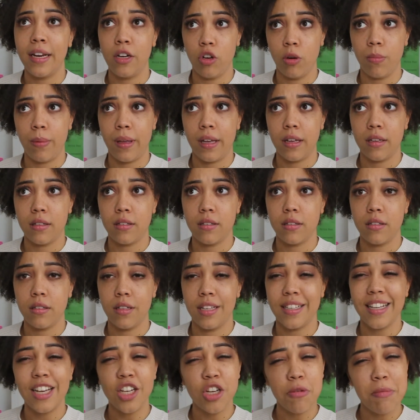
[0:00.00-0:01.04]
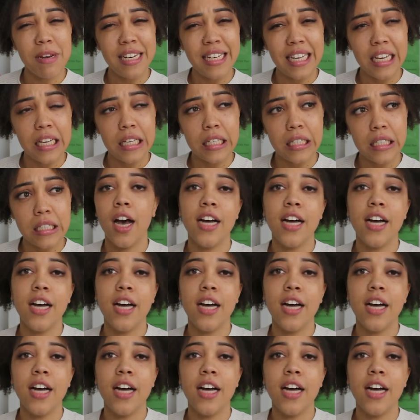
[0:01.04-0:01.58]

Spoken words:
topics. Is that too many T's?